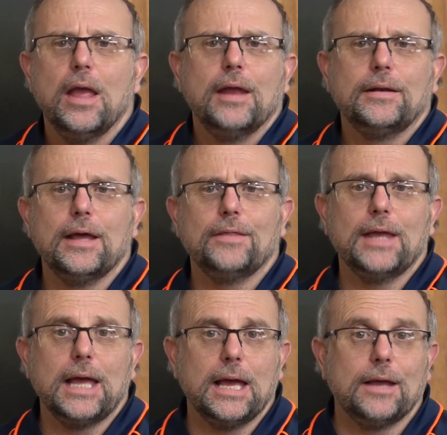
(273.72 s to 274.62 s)
Now,
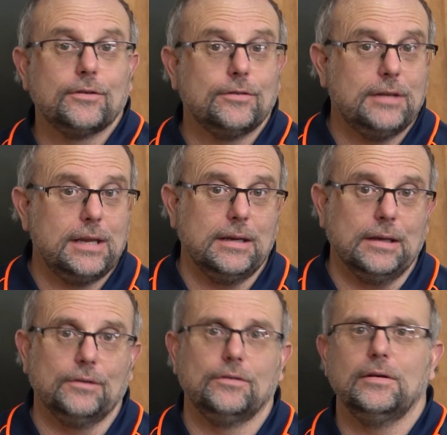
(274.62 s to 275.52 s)
there are
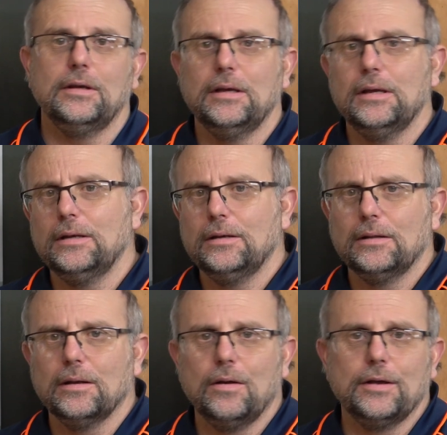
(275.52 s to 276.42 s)
settings in
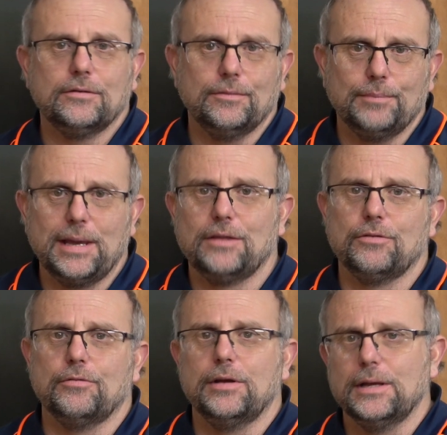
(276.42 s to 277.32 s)
the likes of Mach
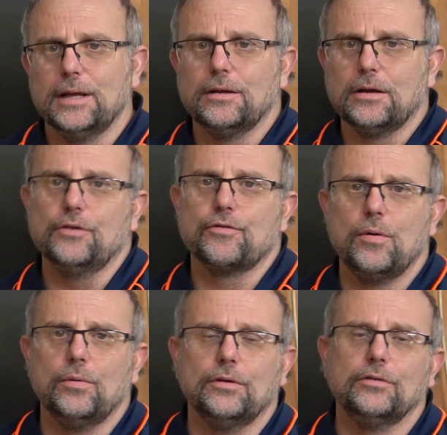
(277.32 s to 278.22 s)
three and other
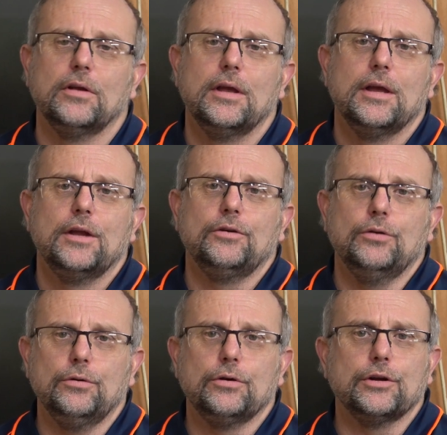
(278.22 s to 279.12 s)
controllers
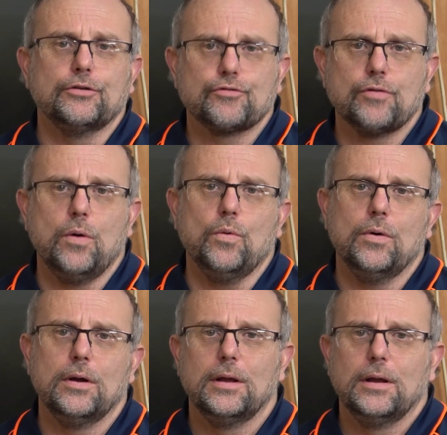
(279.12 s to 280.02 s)
to control
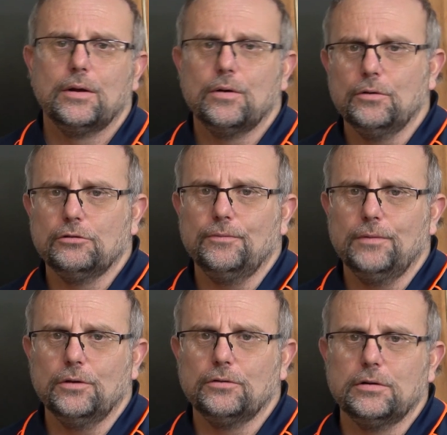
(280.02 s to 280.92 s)
constant
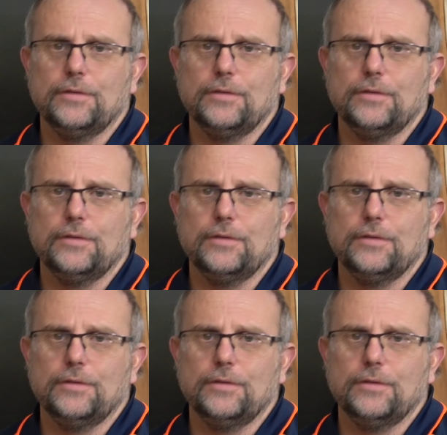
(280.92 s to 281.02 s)
velocity.